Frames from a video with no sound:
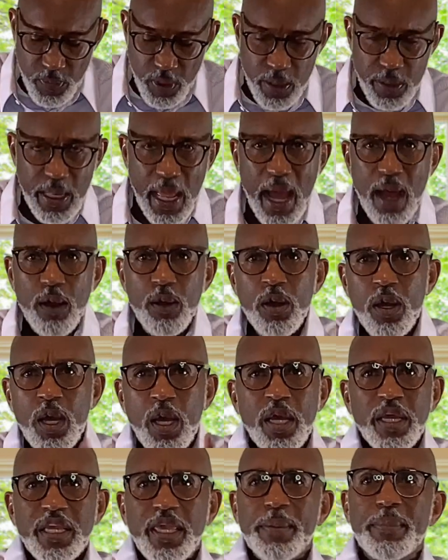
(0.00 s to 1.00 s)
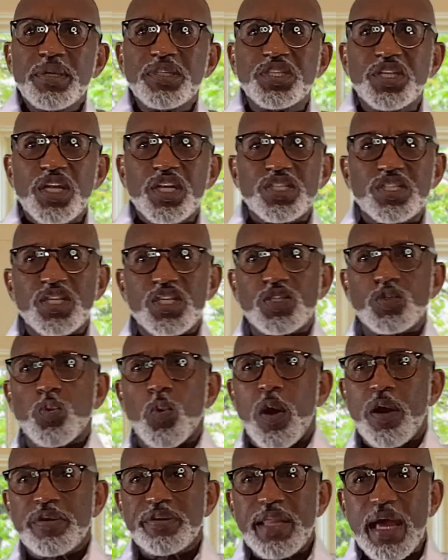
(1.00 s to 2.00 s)
Now, give me Genesis
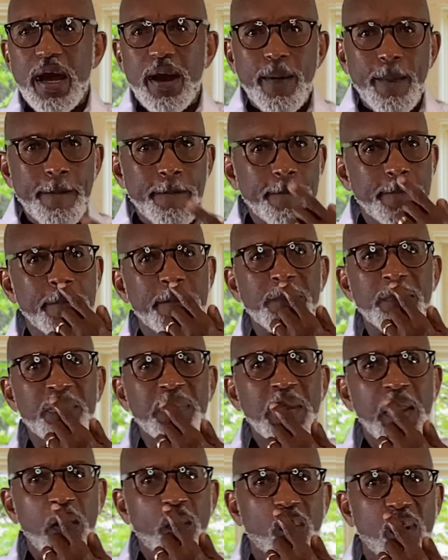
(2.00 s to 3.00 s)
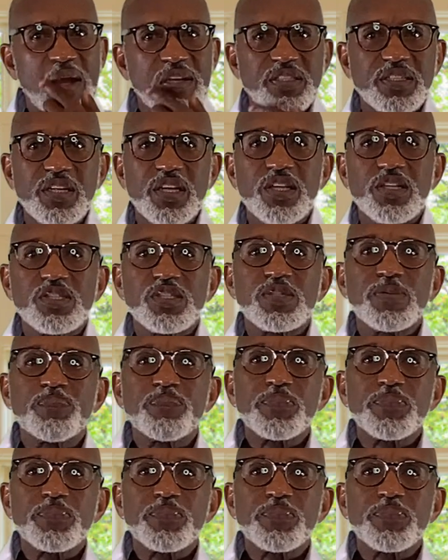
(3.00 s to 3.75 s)
1. Now, watch this.